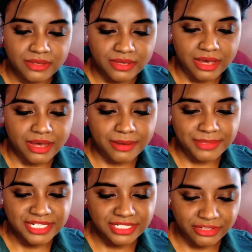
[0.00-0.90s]

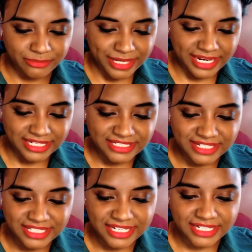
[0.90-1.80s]
It didn't go bad, so
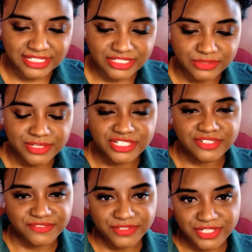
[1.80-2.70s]
I think I can swatch
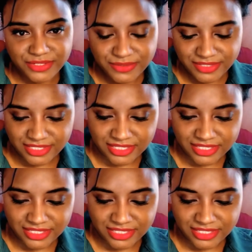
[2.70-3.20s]
it for you.